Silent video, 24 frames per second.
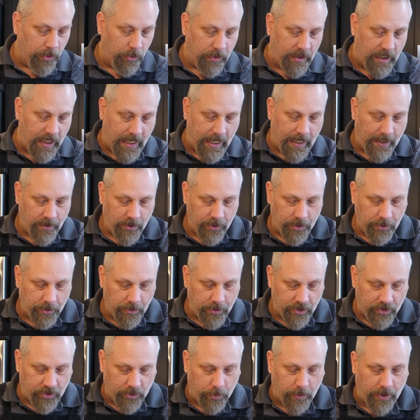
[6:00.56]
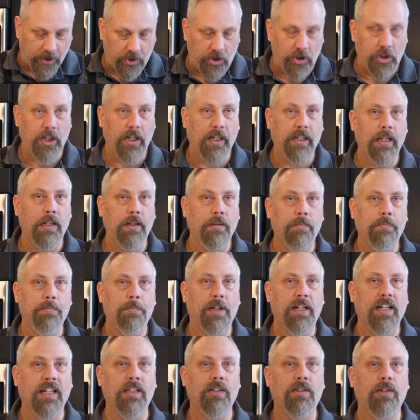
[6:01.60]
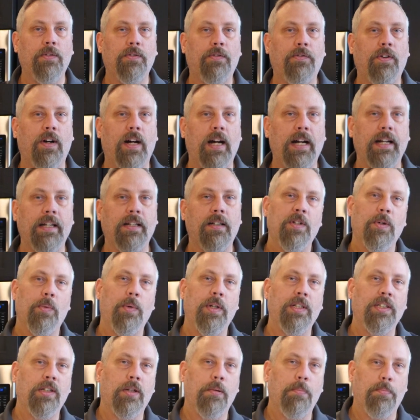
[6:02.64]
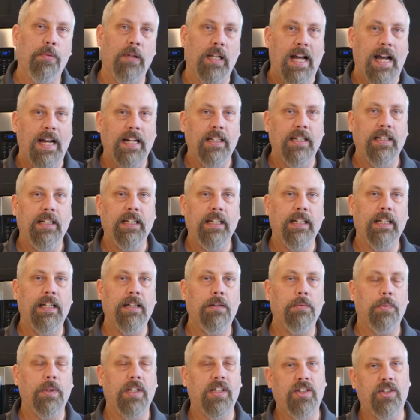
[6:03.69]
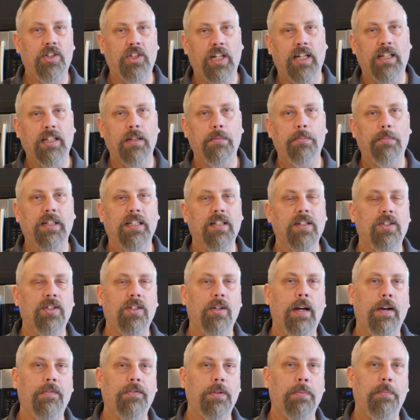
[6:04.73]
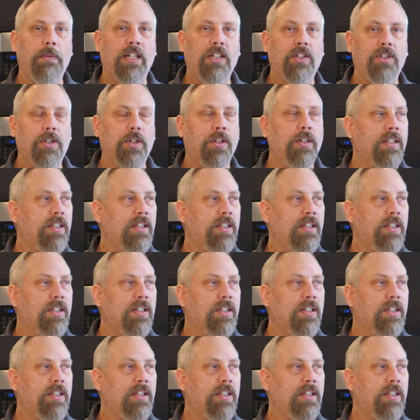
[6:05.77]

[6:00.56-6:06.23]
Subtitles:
can do this with chicken, but I do find that when you're blackening it with chicken, because you have to make sure